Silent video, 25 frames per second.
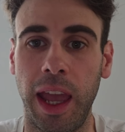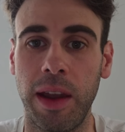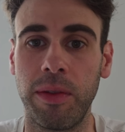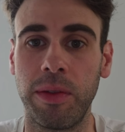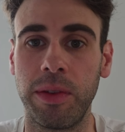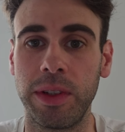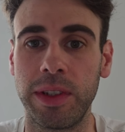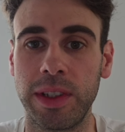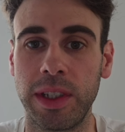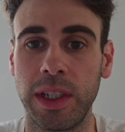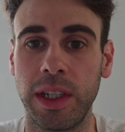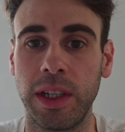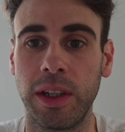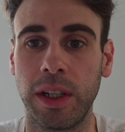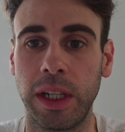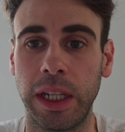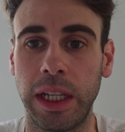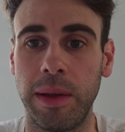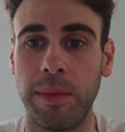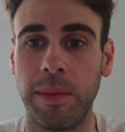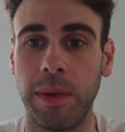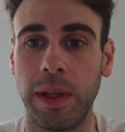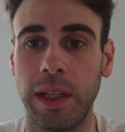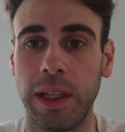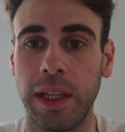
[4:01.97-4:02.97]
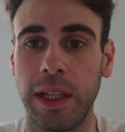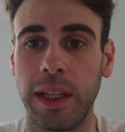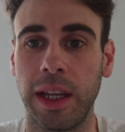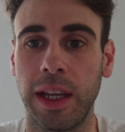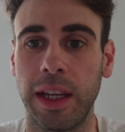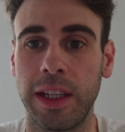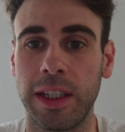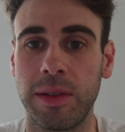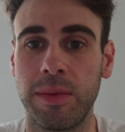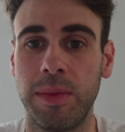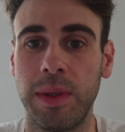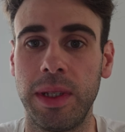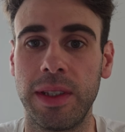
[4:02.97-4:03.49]
every single email that
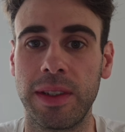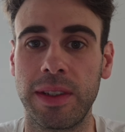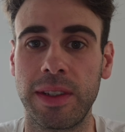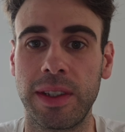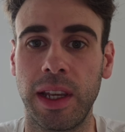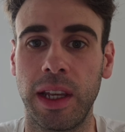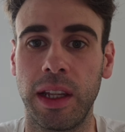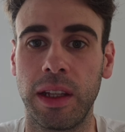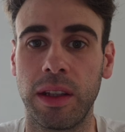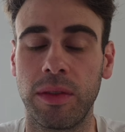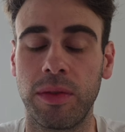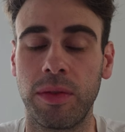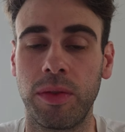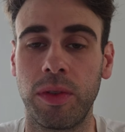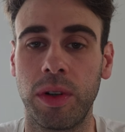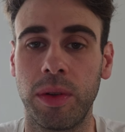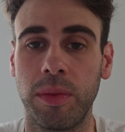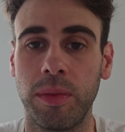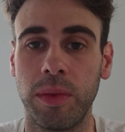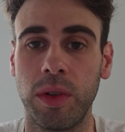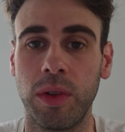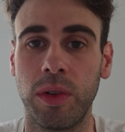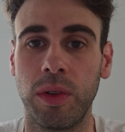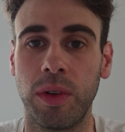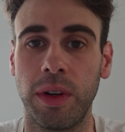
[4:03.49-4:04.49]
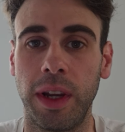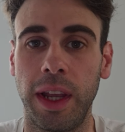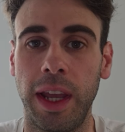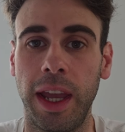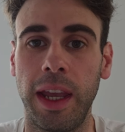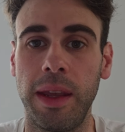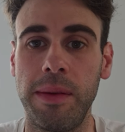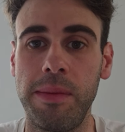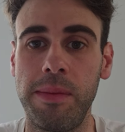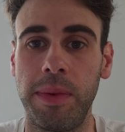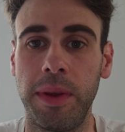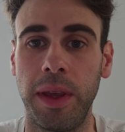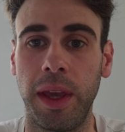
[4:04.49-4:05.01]
has been sent from your
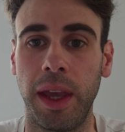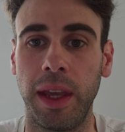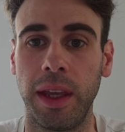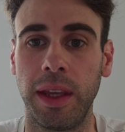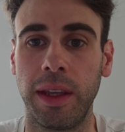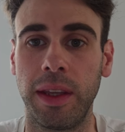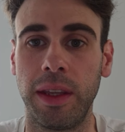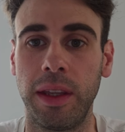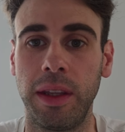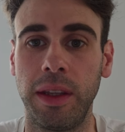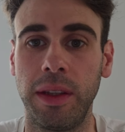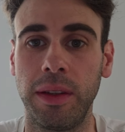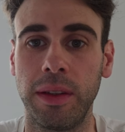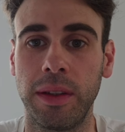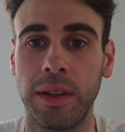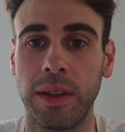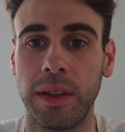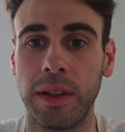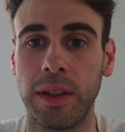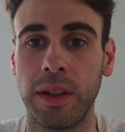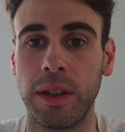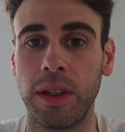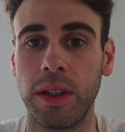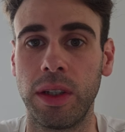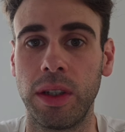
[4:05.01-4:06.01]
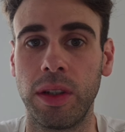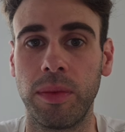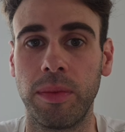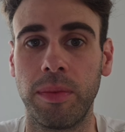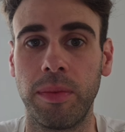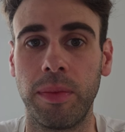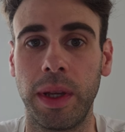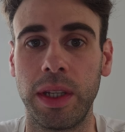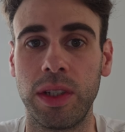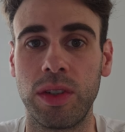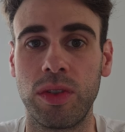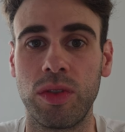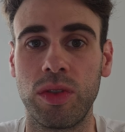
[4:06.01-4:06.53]
API key
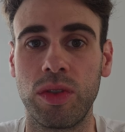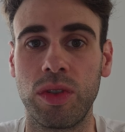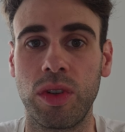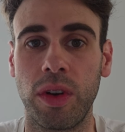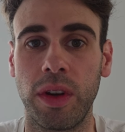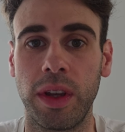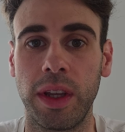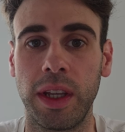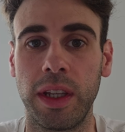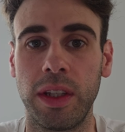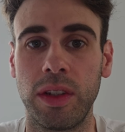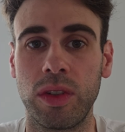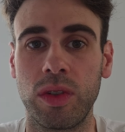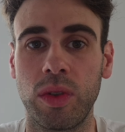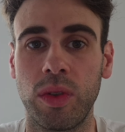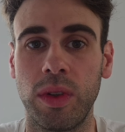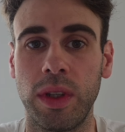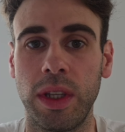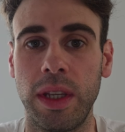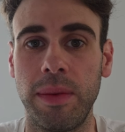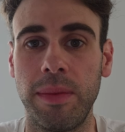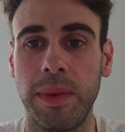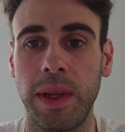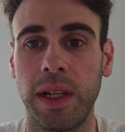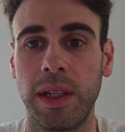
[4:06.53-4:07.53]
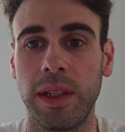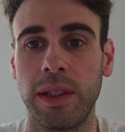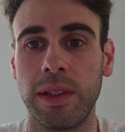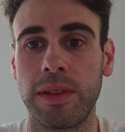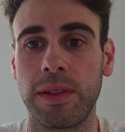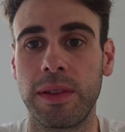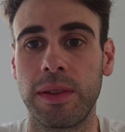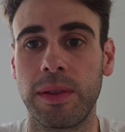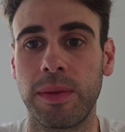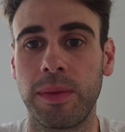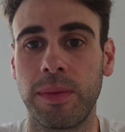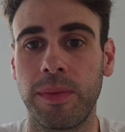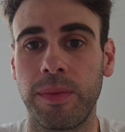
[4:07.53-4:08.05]
by just going into
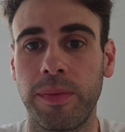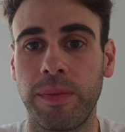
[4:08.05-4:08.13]
emails.